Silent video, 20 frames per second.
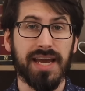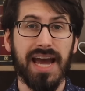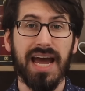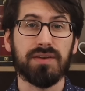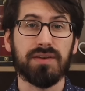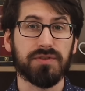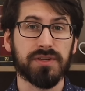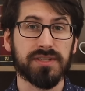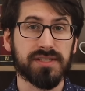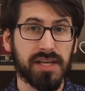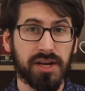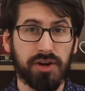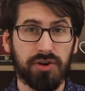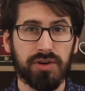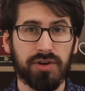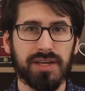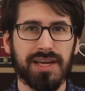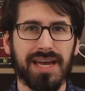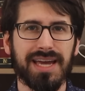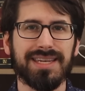
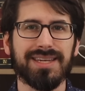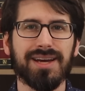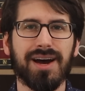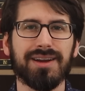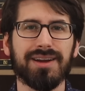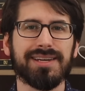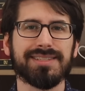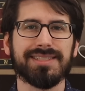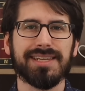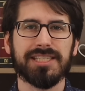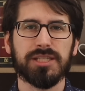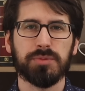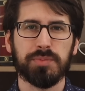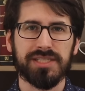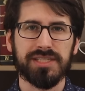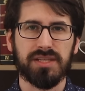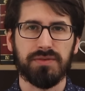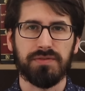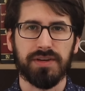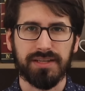adversary and not as a
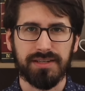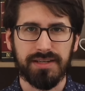specific